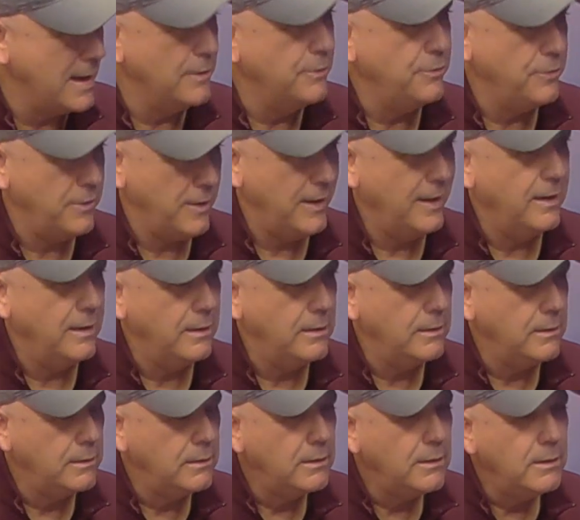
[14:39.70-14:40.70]
kind of think.
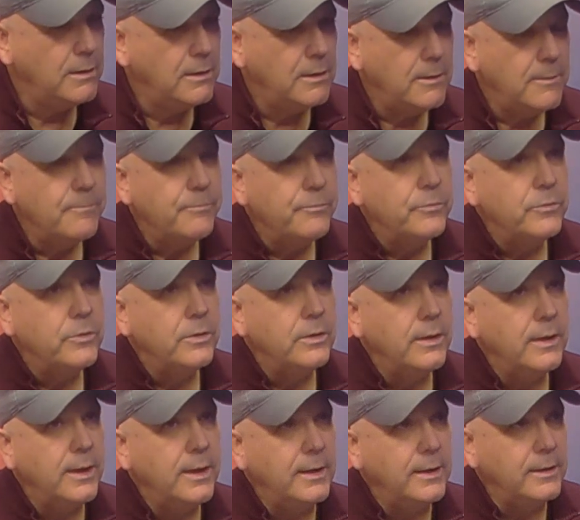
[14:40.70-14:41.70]

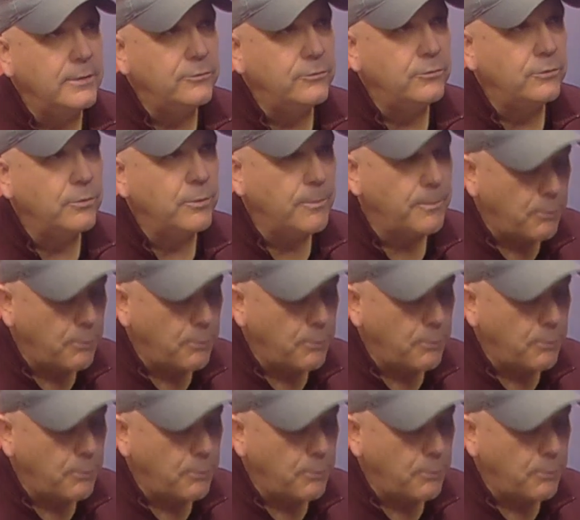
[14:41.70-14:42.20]
And it's